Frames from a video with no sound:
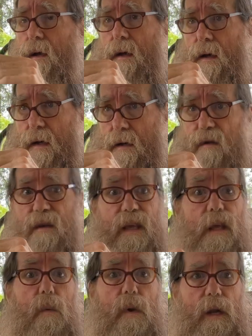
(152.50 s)
uh,
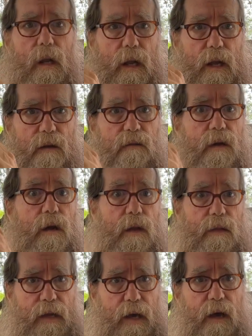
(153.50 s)
T111
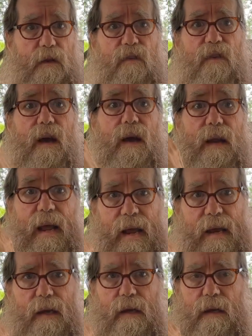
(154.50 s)
on the outside
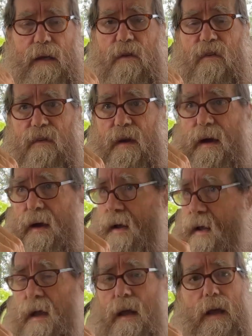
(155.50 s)
and
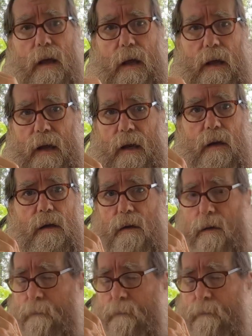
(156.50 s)
inside, and